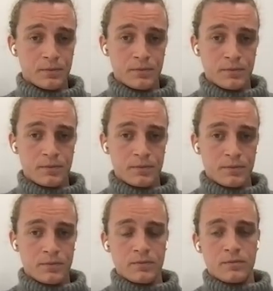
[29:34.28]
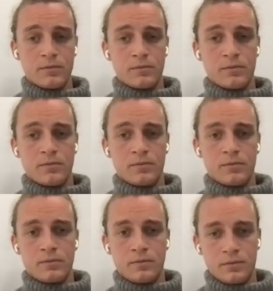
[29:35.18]

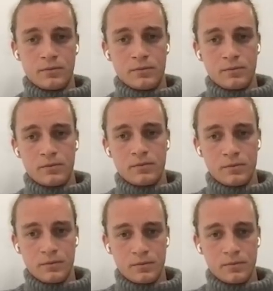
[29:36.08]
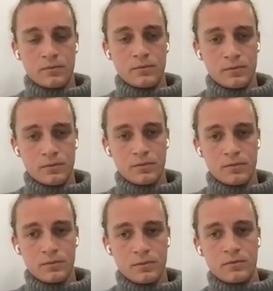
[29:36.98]

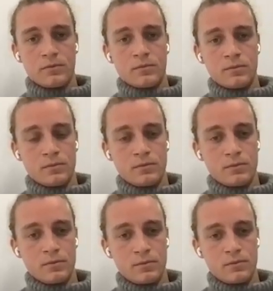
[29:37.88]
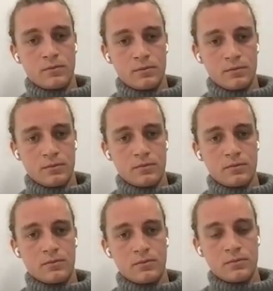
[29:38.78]

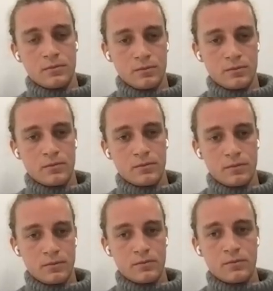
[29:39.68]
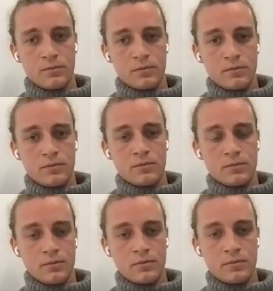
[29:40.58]

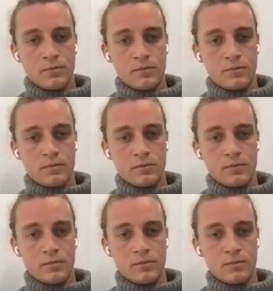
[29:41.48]
The person shown says nothing.